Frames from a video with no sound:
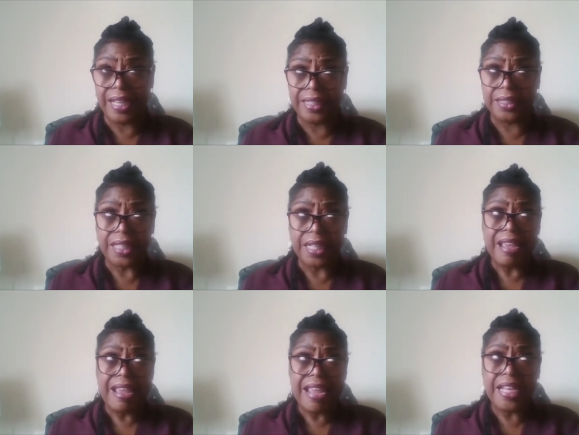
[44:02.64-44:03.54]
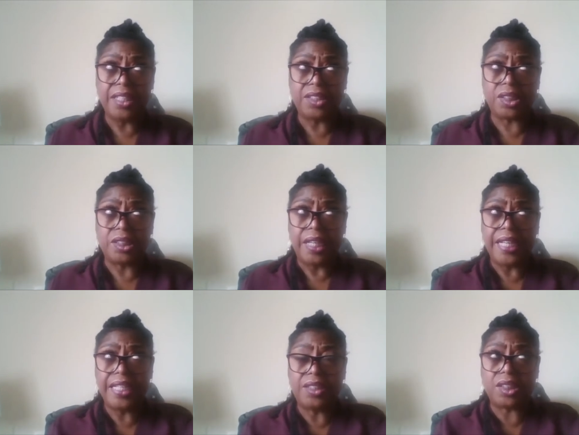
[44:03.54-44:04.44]
end, he
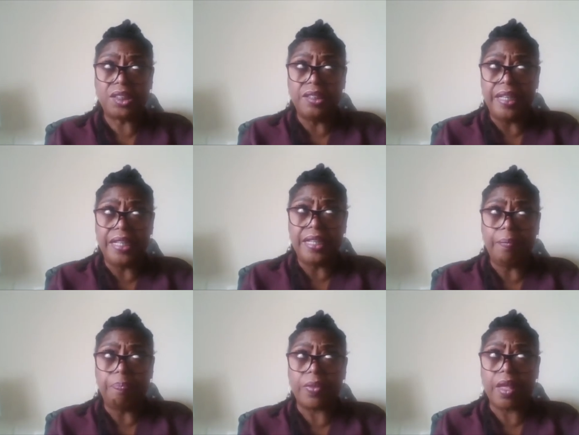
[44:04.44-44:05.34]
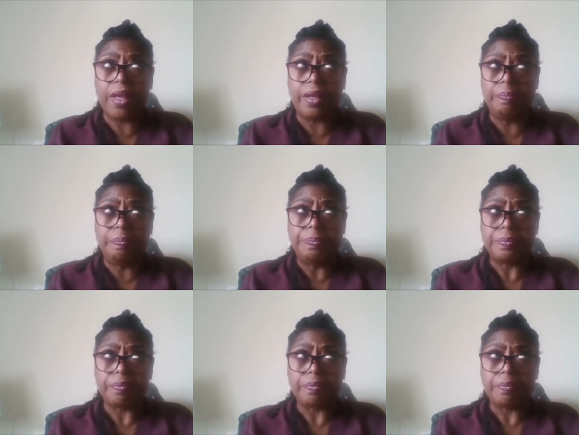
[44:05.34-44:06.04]
he he um,